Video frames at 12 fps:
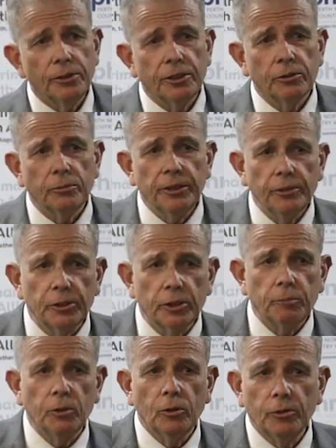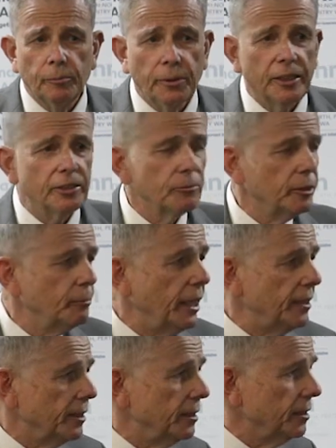which is where you explore with the patient what
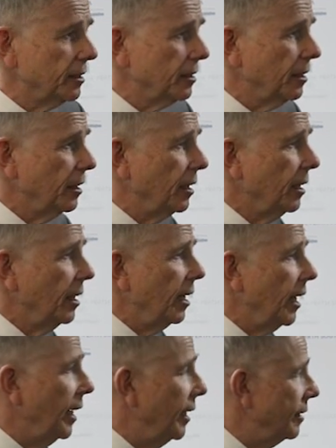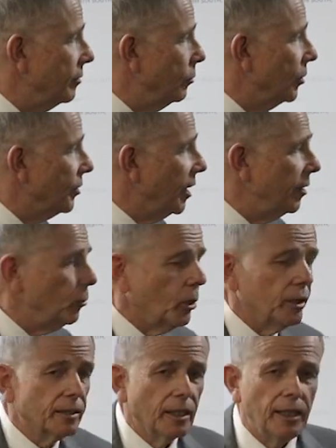matters and what they
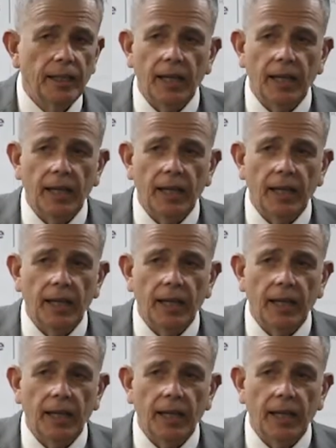want,